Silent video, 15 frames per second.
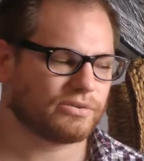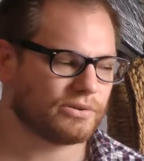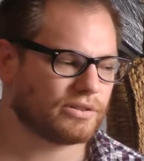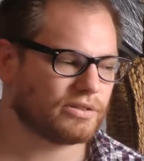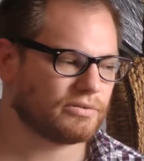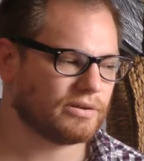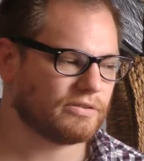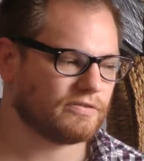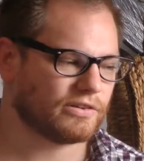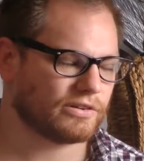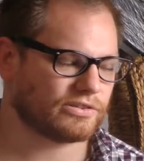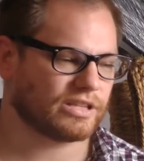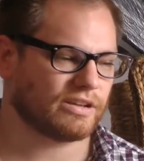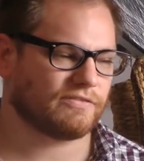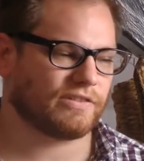were three
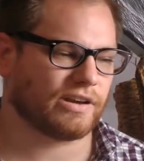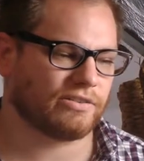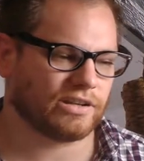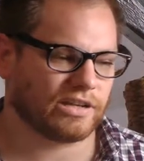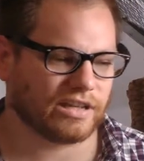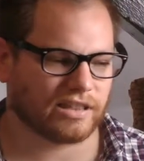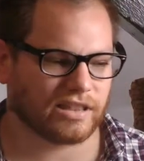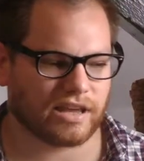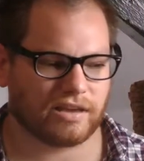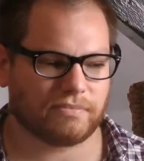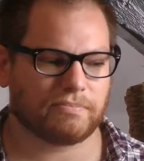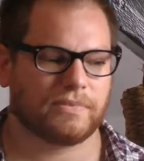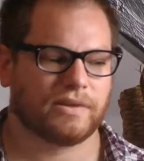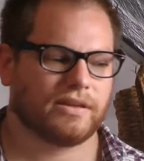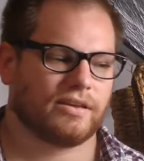folks that founded it.
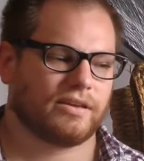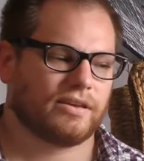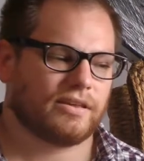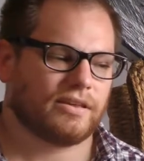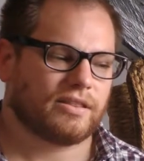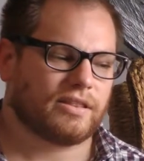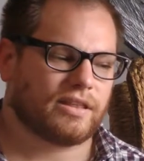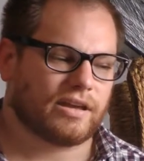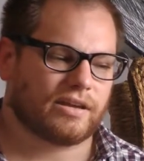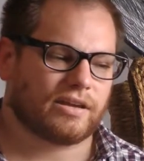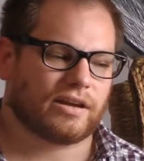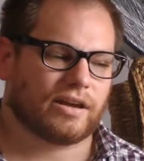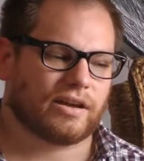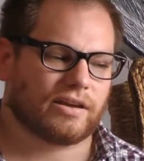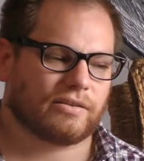They
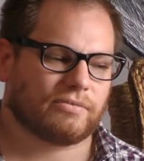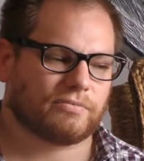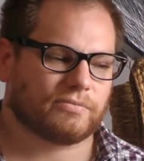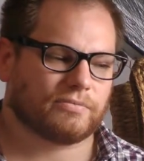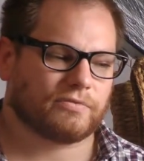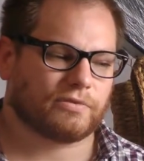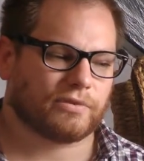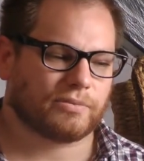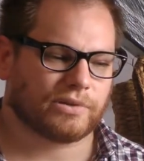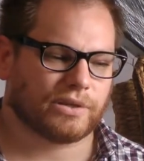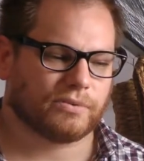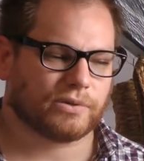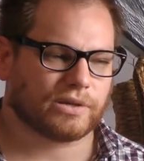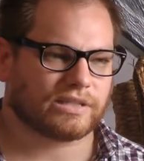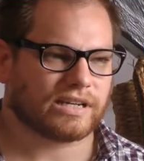
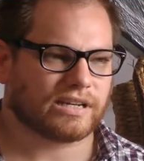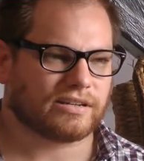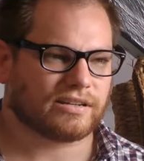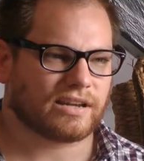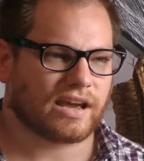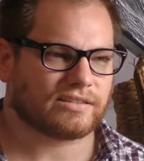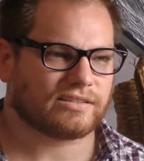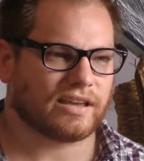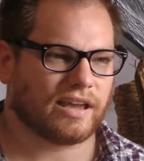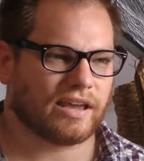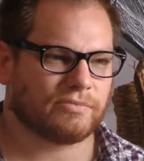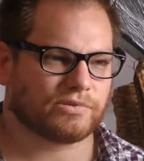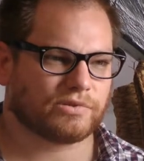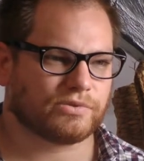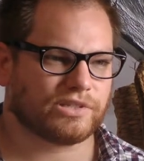formerly worked at NASA
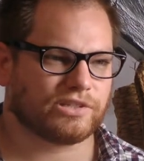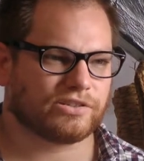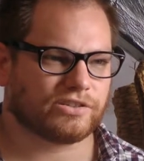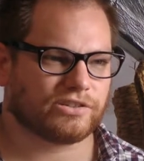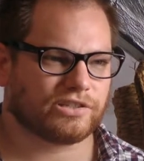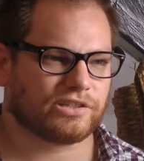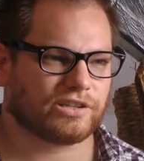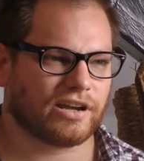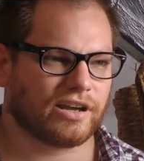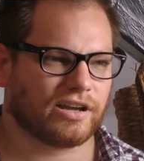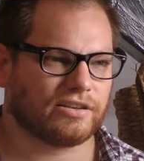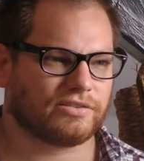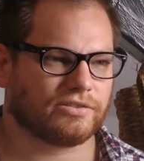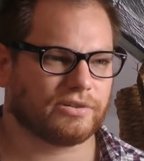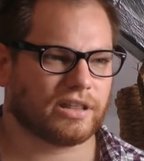Ames Research,
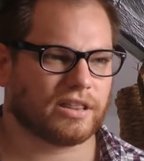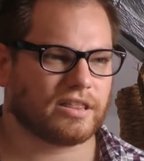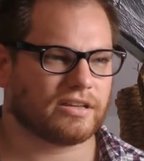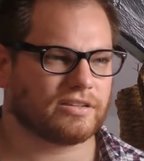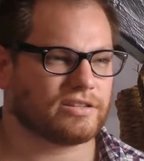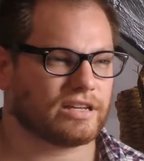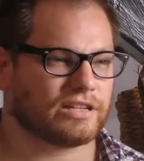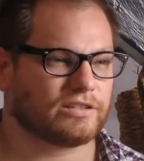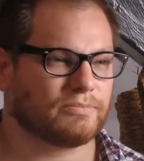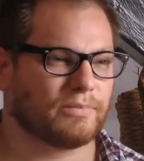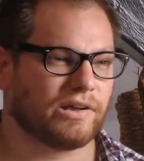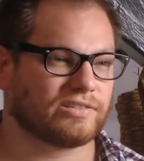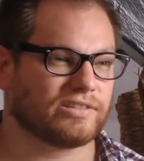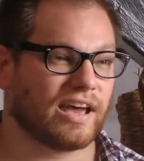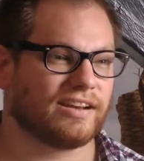doing things like
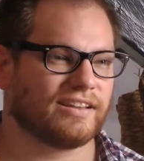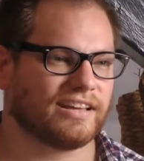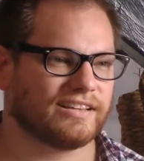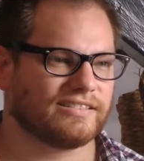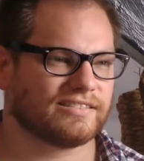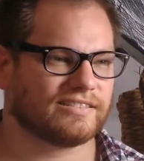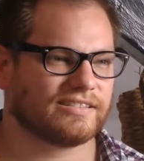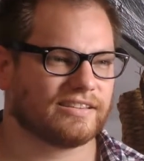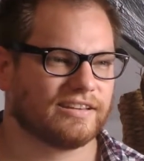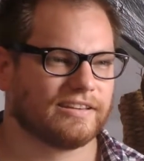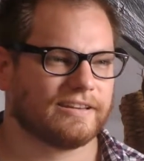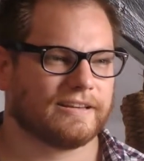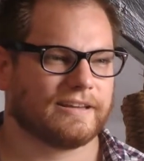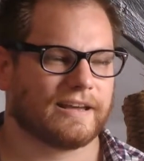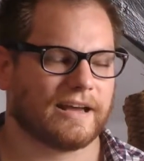small satellites.
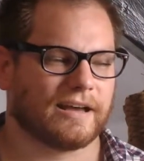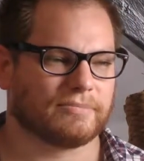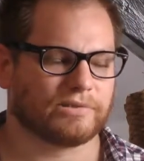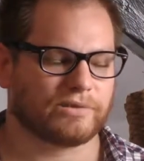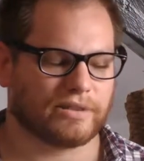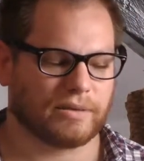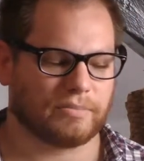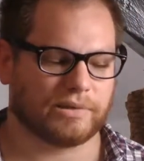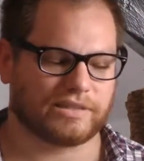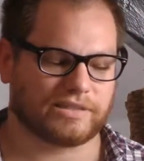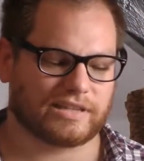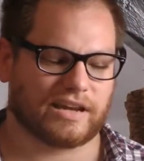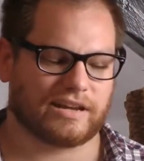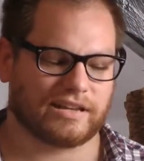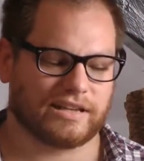So they built
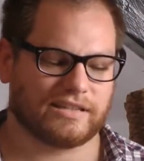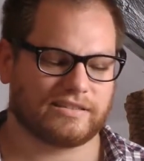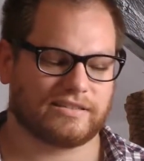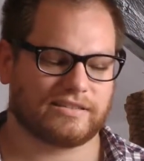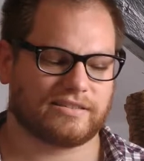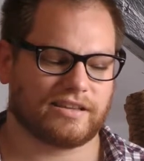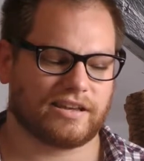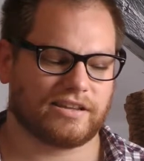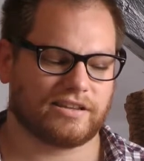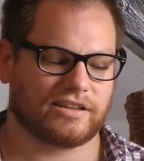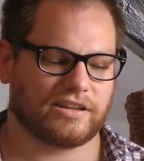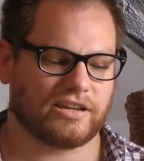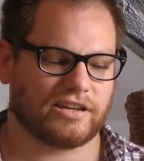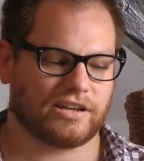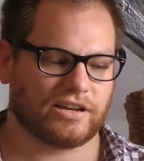satellites
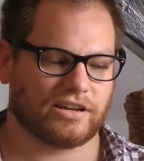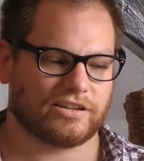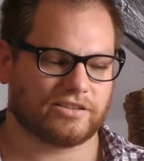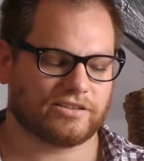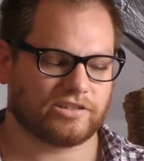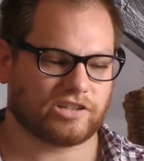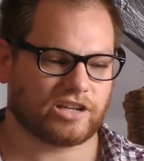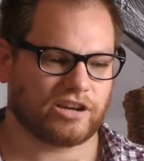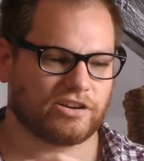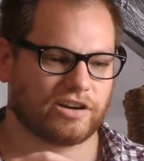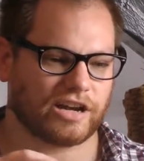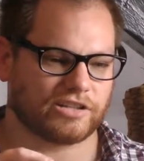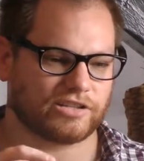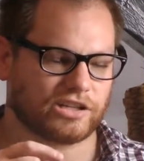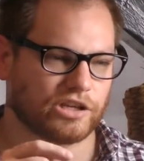in a
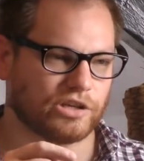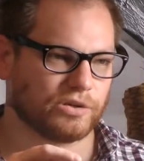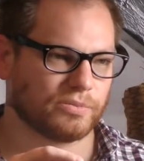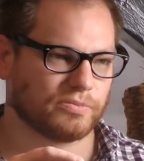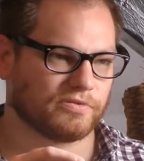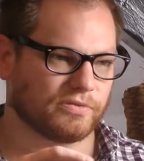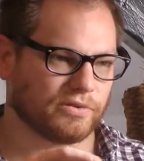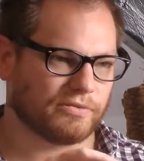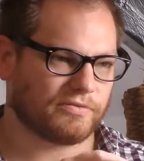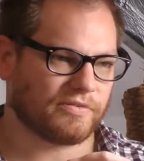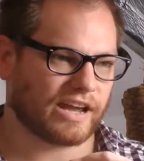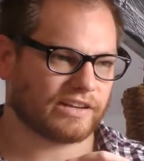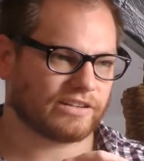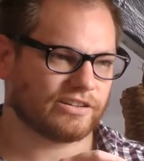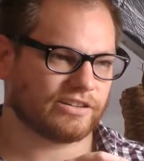standardized cube form
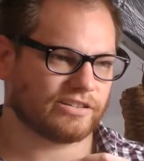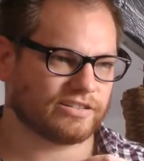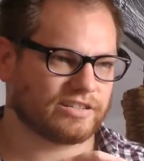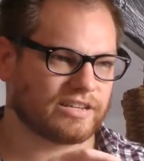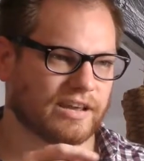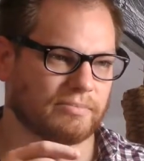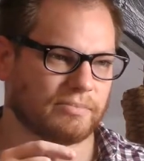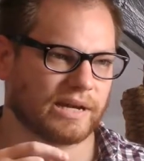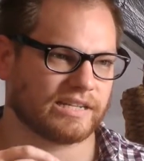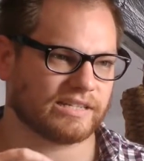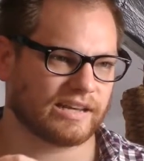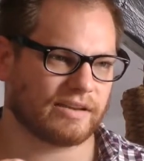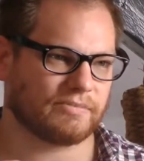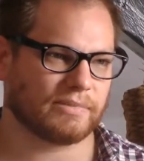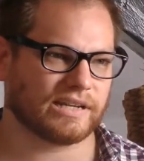factor. It's 10 by
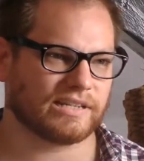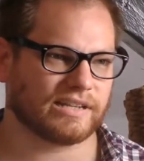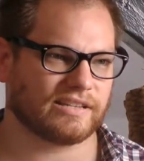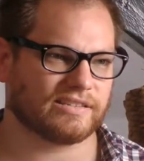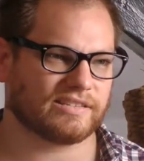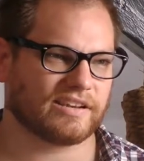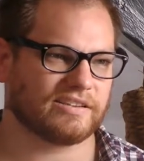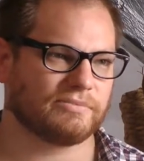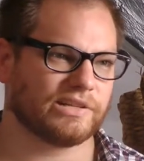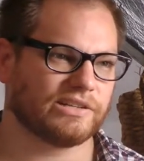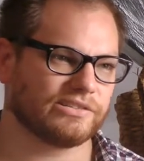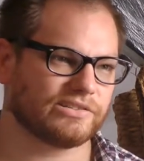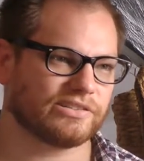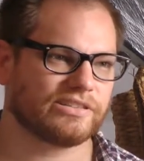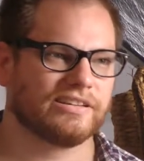10 by 10
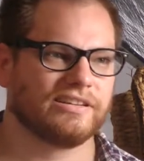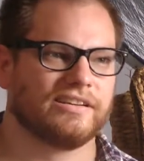centimeters.